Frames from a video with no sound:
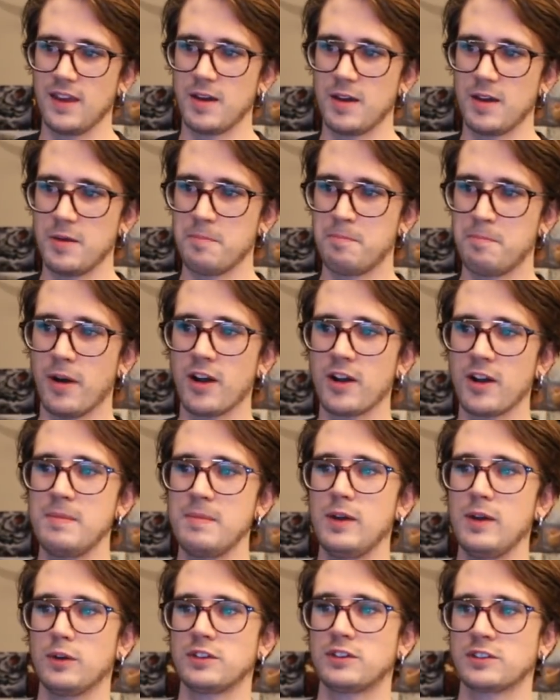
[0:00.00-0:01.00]
part of me
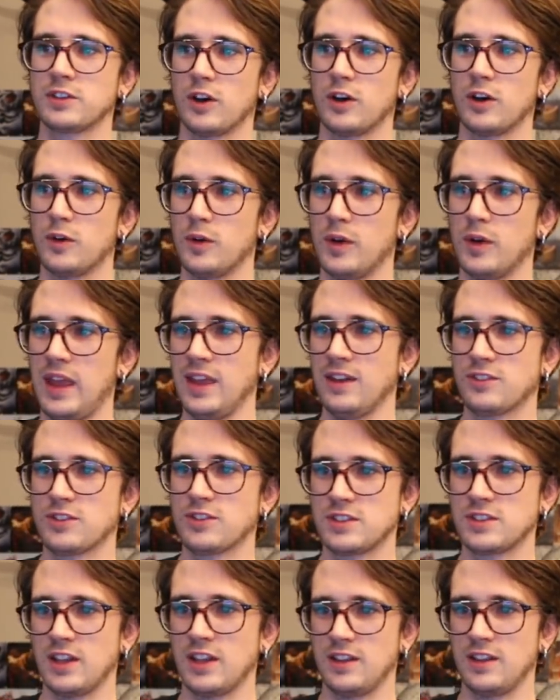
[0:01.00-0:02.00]
was so
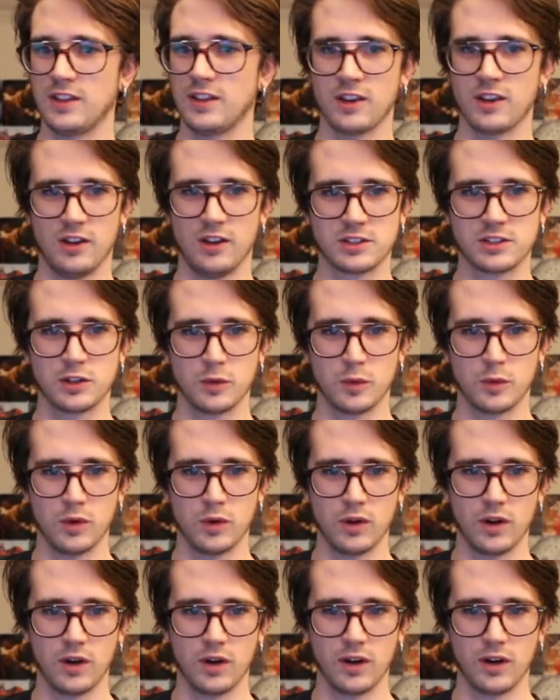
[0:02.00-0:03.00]
interested in the culture
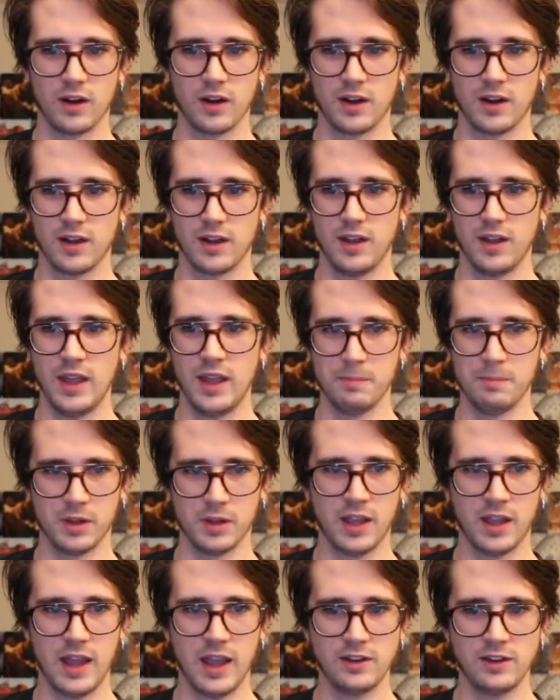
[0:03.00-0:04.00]
war
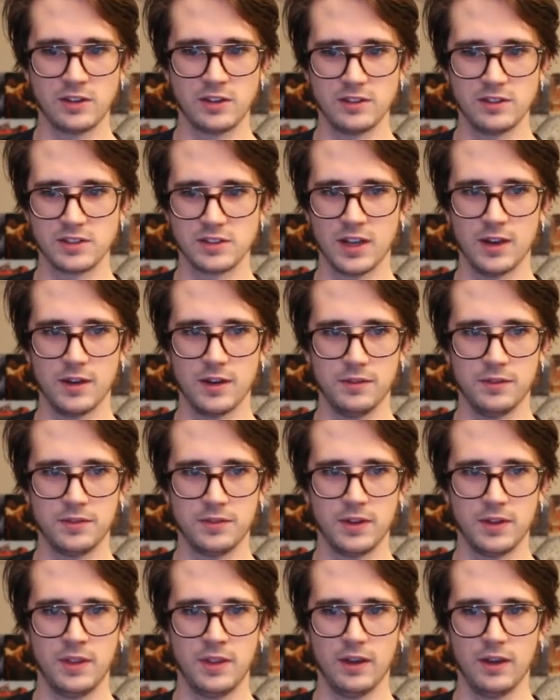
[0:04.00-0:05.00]
implications of
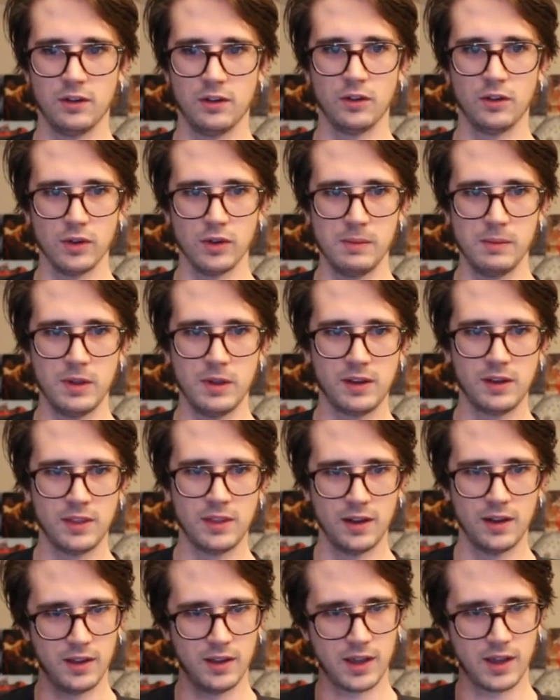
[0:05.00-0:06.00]
their agreement
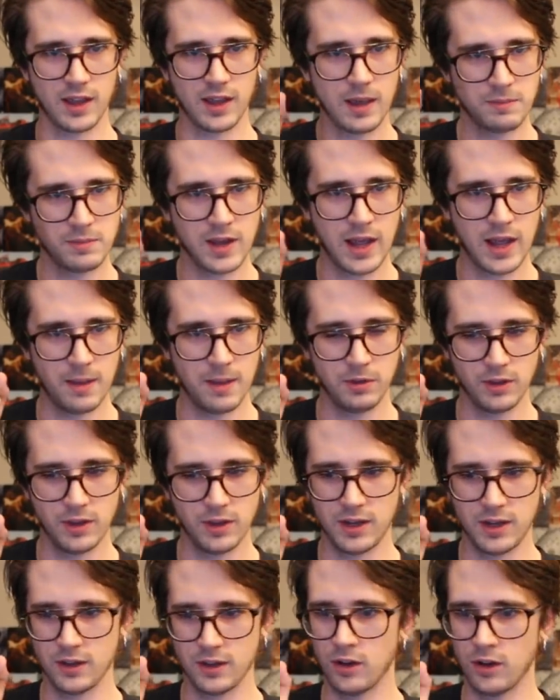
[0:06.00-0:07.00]
that I kept
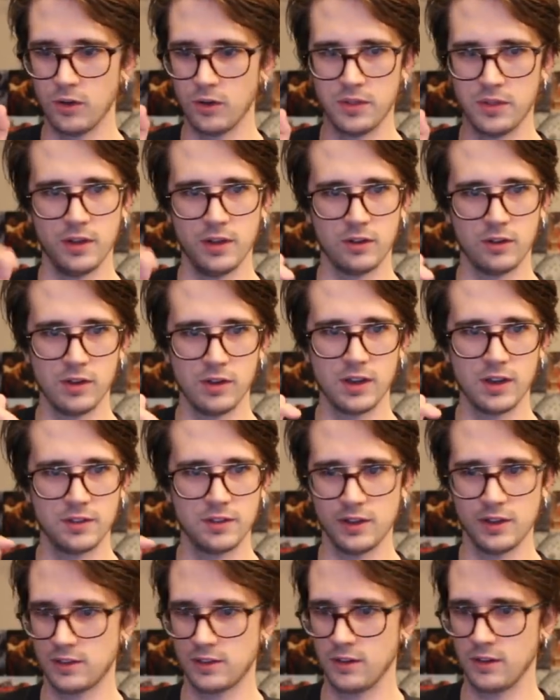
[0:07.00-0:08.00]
tabulating, oh, they're agreeing on
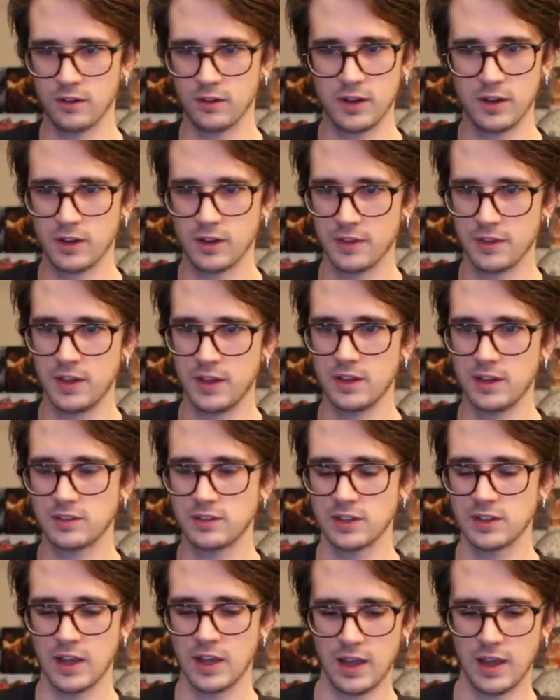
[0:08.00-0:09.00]
this, they're agreeing on this.
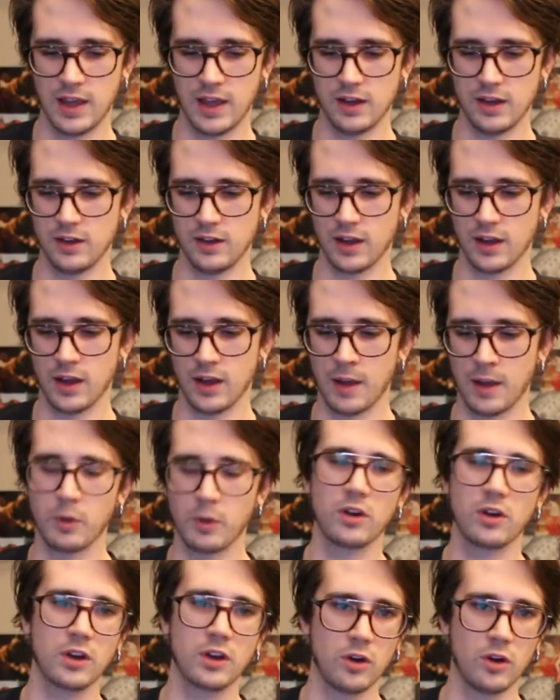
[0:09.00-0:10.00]
And I'm going
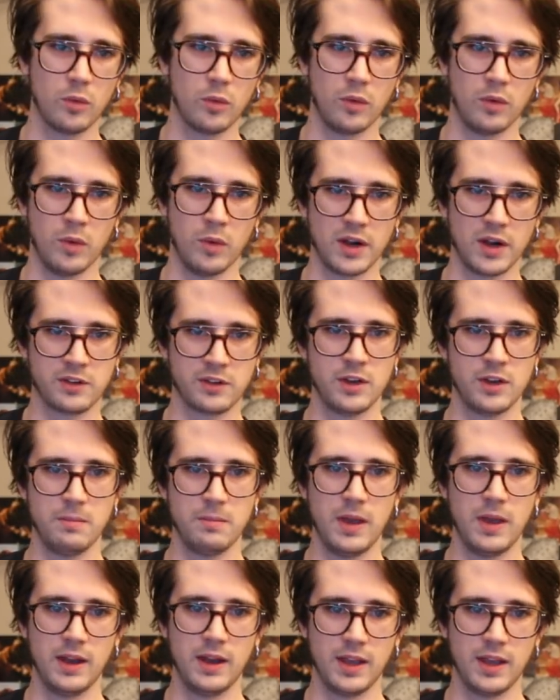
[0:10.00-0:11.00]
to go watch the
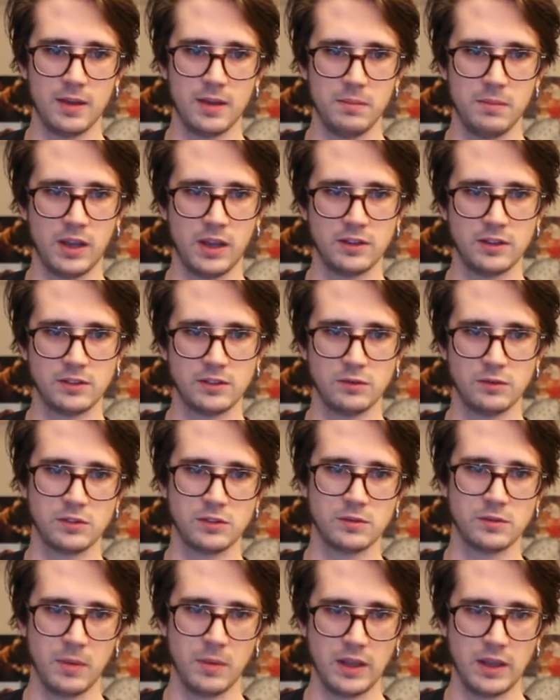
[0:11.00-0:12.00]
debate again because it was
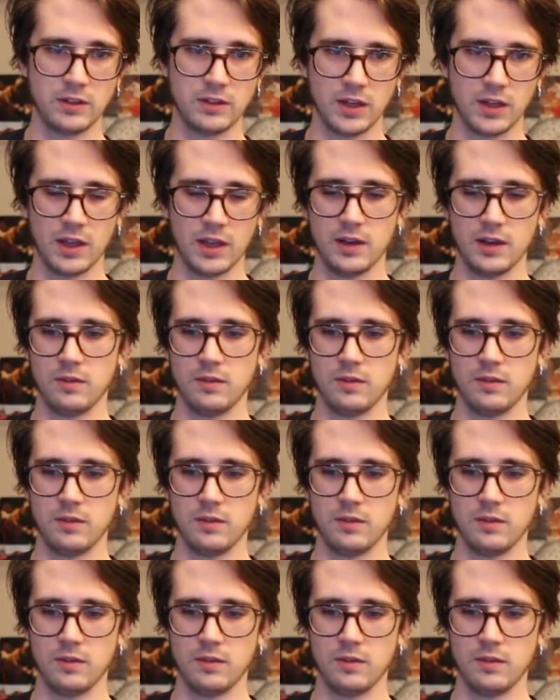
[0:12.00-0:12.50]
amazing. And